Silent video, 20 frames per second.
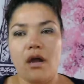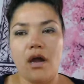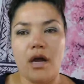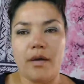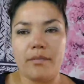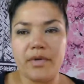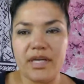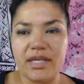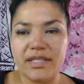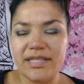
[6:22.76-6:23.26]

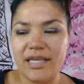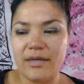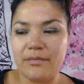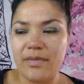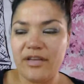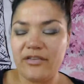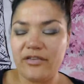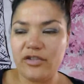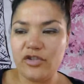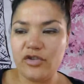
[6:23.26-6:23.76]
I'm gonna take
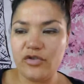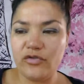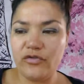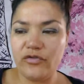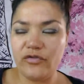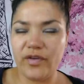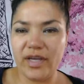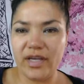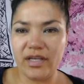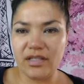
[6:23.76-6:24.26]
my Too
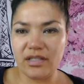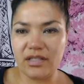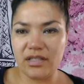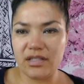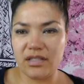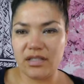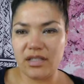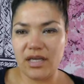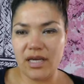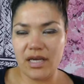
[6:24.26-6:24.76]

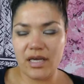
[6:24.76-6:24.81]
Faced